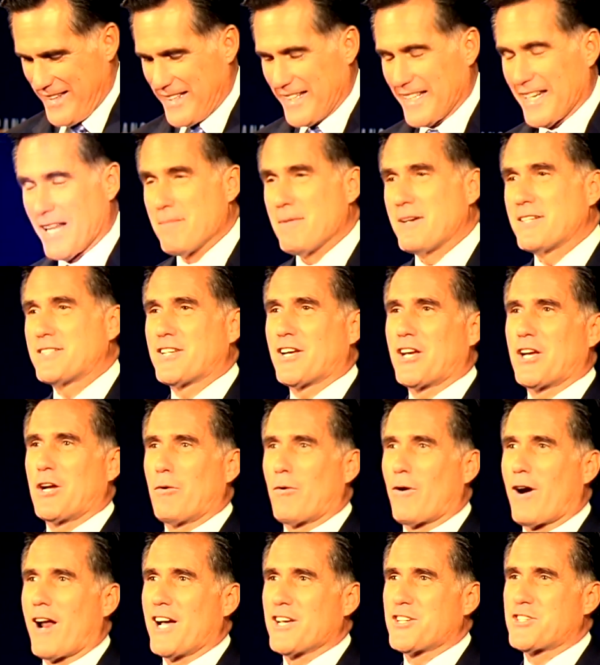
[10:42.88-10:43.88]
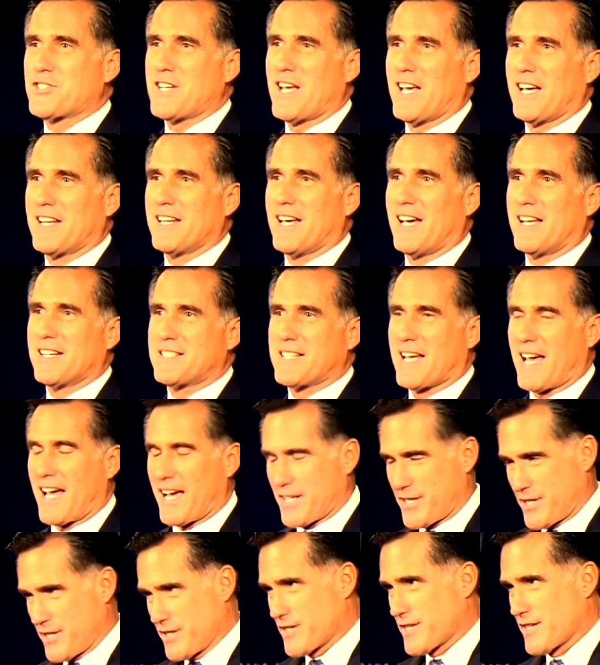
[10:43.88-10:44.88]
Let me tell you where I stand on
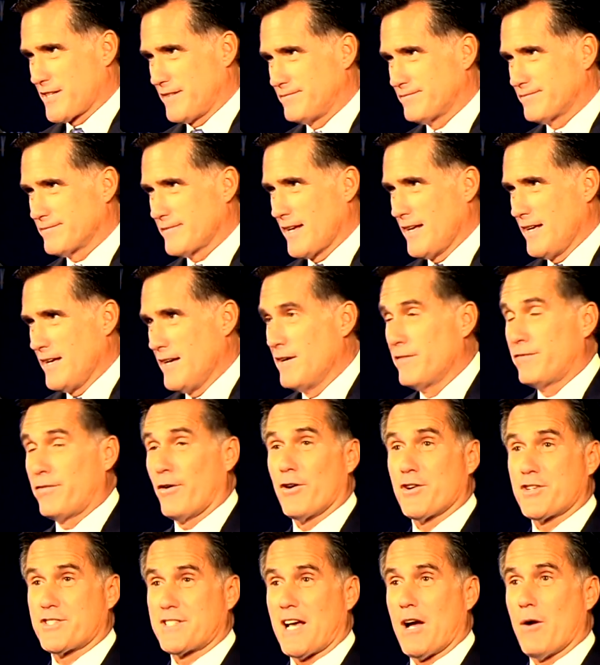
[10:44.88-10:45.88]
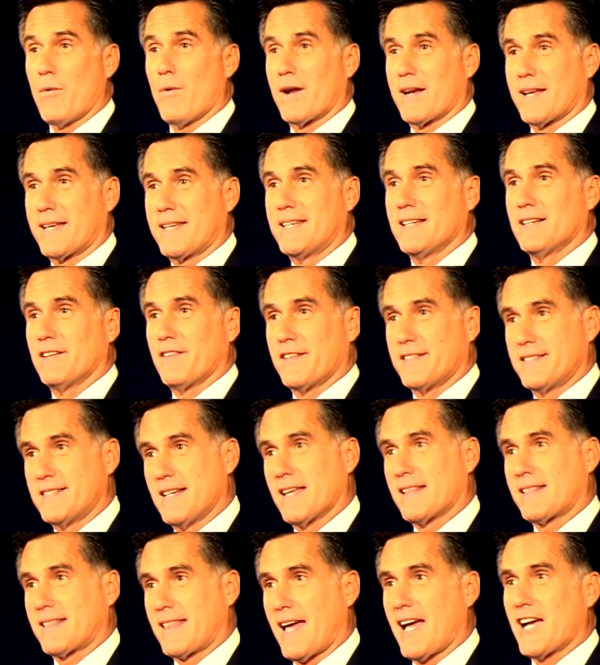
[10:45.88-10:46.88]
taxes. First, I want to kill the
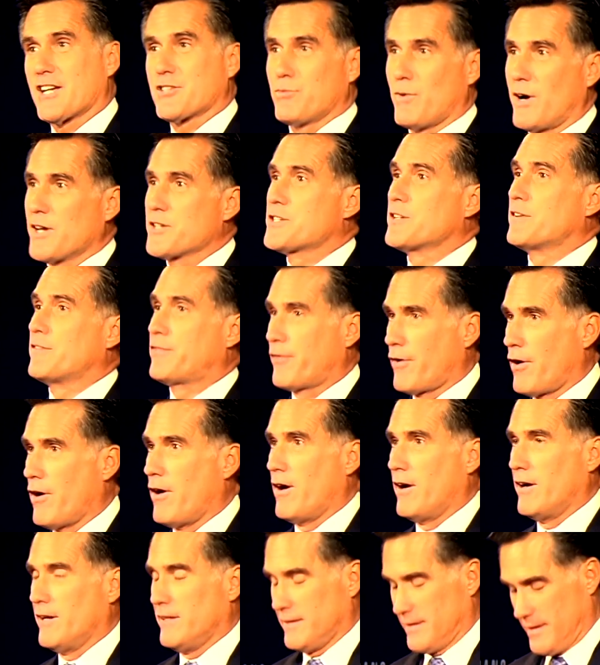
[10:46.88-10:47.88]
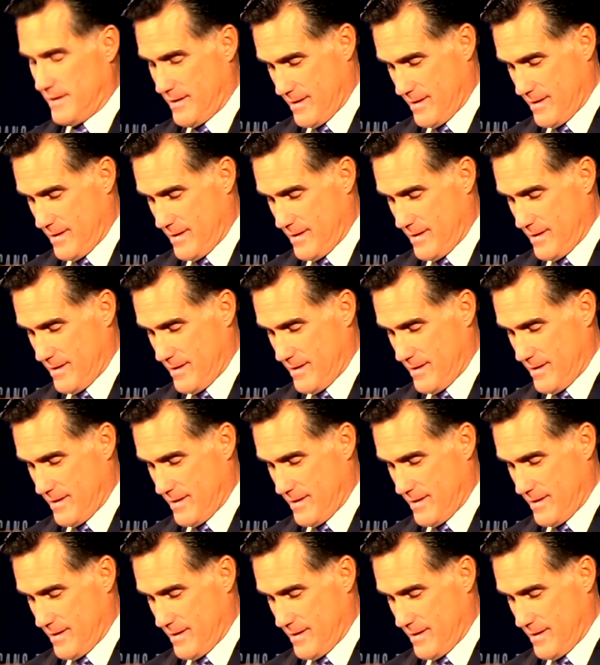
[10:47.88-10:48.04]
death tax once and for all.